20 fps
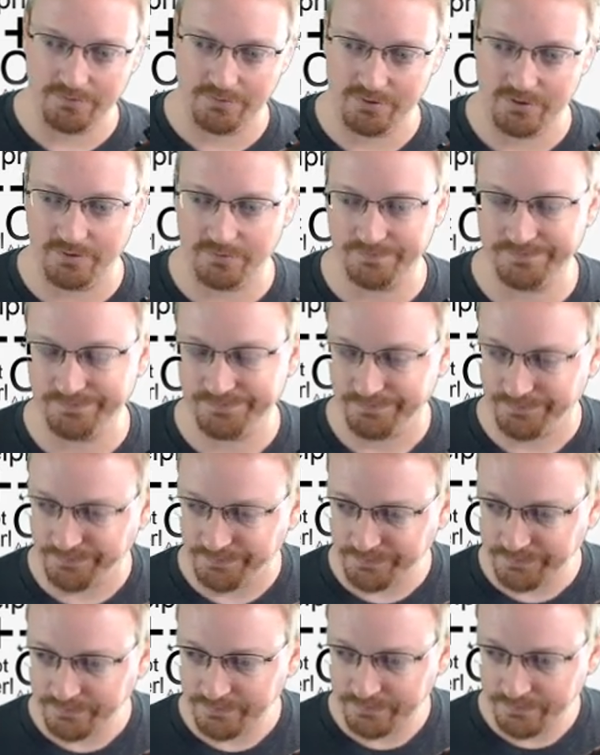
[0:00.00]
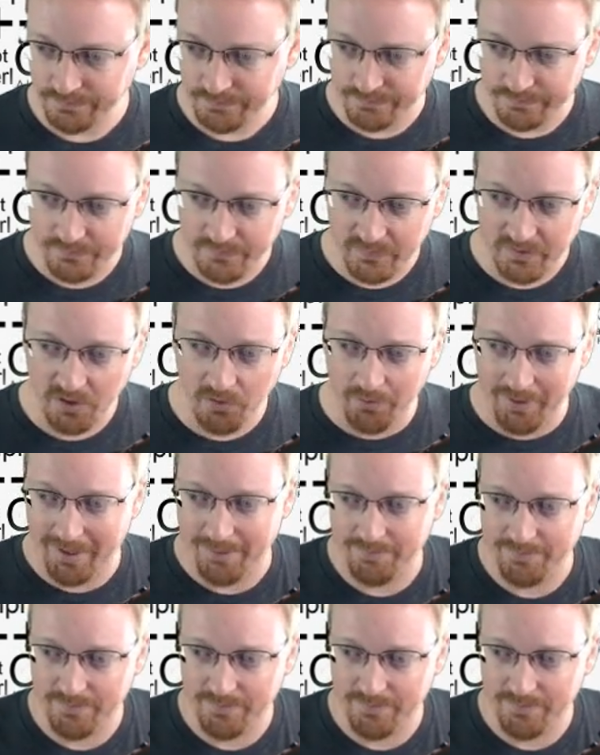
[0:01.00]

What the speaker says: So, okay.